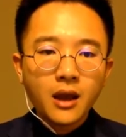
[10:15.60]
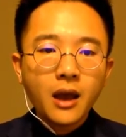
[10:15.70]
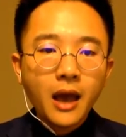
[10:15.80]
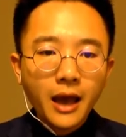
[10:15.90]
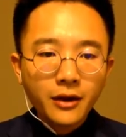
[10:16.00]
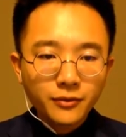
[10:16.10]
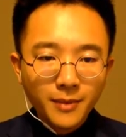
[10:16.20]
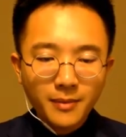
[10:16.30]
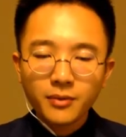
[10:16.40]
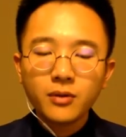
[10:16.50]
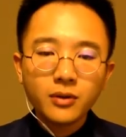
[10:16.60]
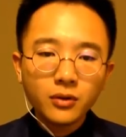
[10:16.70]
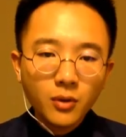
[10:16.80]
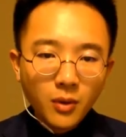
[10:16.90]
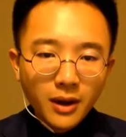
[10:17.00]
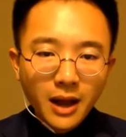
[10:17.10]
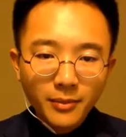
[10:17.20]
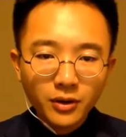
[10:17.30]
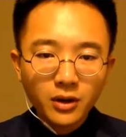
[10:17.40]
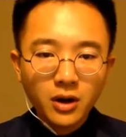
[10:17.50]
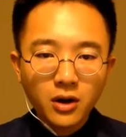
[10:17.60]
hash map, you know what, I'm just